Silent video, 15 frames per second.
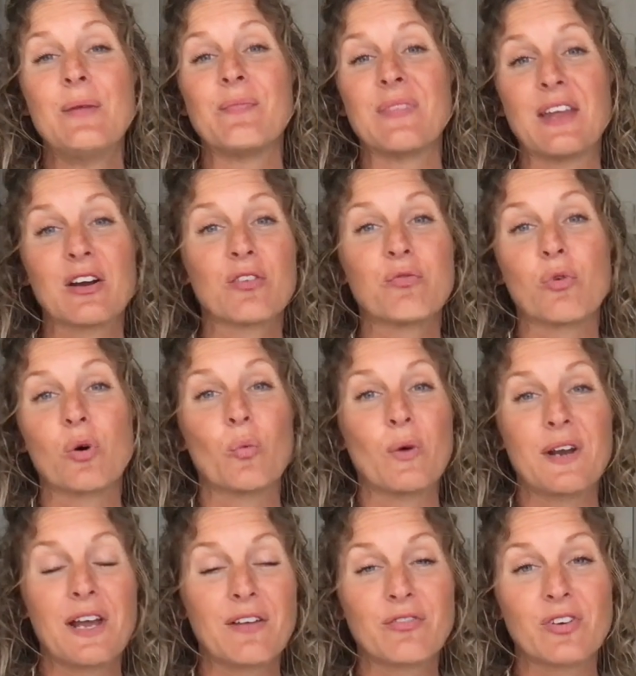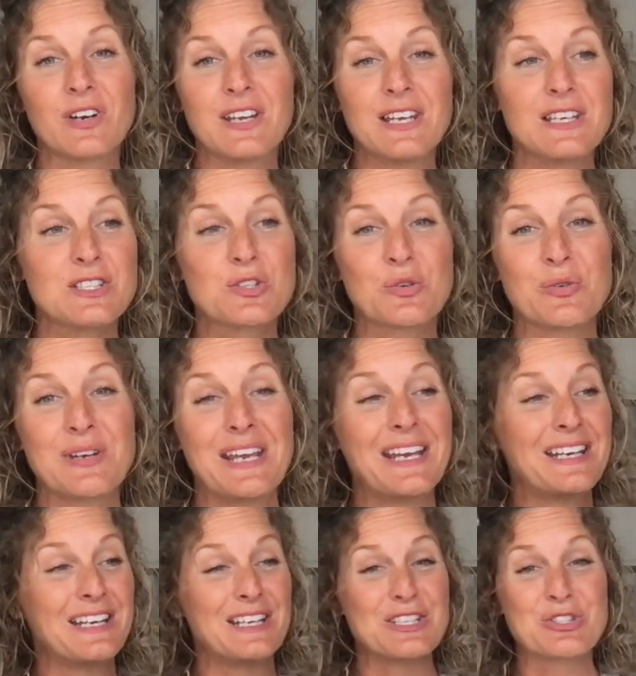Therefore, whatever is
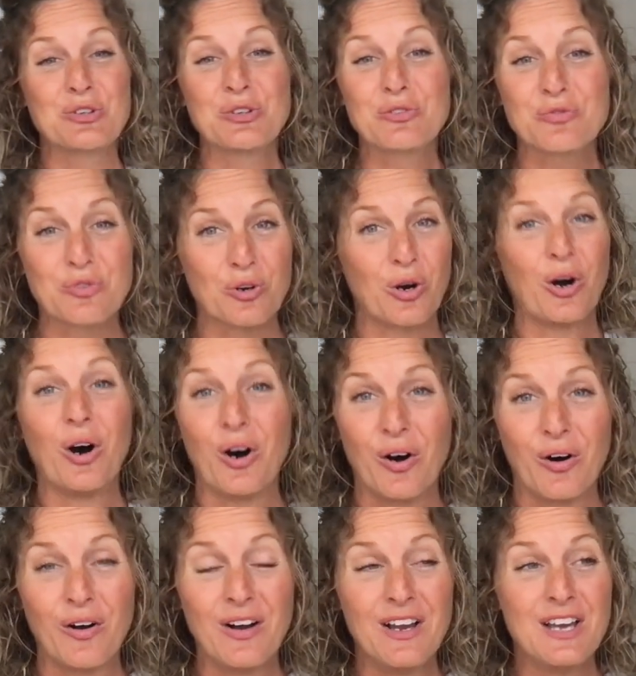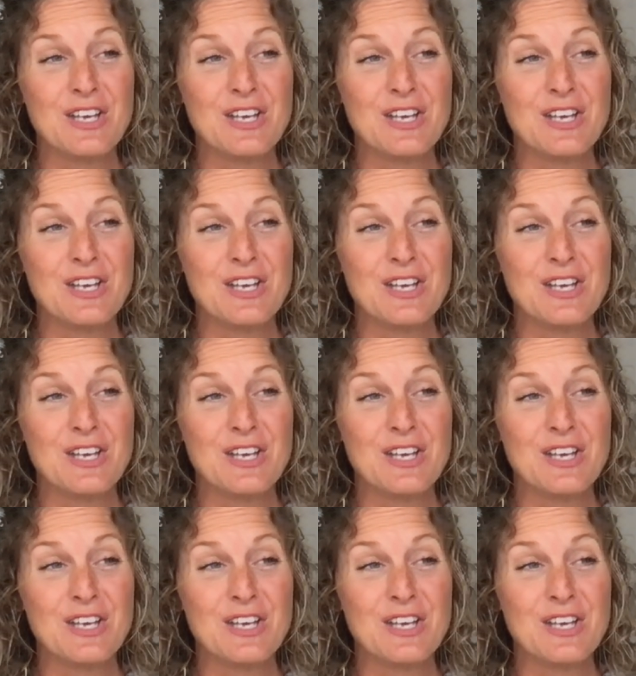created is good for all.